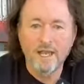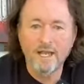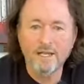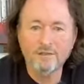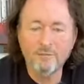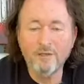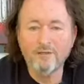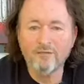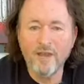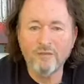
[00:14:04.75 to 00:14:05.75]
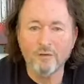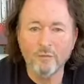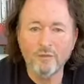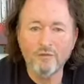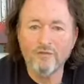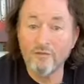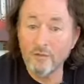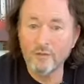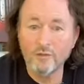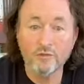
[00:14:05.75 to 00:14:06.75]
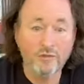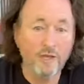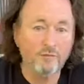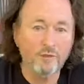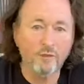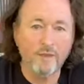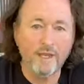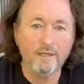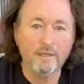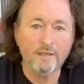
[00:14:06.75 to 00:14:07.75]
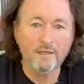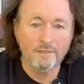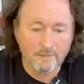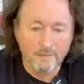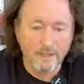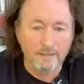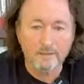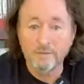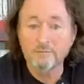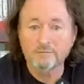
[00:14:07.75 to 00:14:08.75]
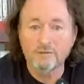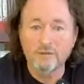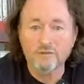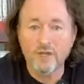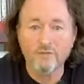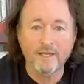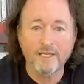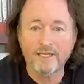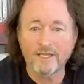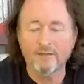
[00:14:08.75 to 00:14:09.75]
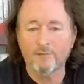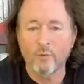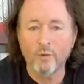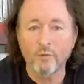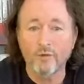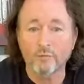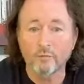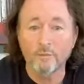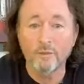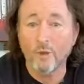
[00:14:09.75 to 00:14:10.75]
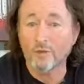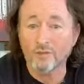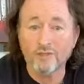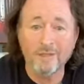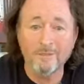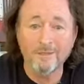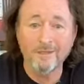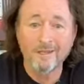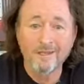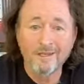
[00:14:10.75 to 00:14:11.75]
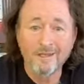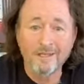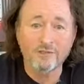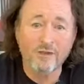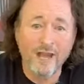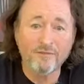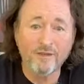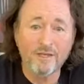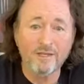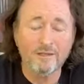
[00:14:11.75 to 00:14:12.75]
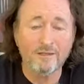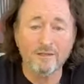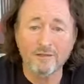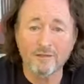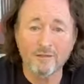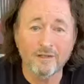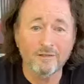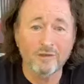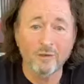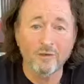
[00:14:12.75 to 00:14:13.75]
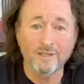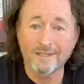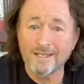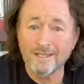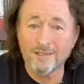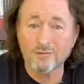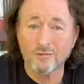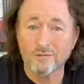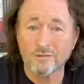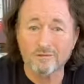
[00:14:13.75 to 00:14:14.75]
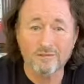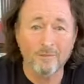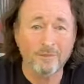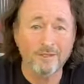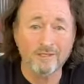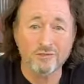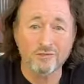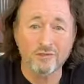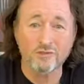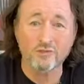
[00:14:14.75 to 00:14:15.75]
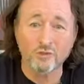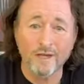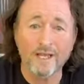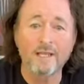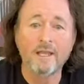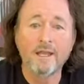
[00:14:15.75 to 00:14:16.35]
Do me a favor, when you feel yourself doing that to yourself at any given point, whether it be while you're sleeping, in traffic, or you're undergoing the dentist or something that you just dread,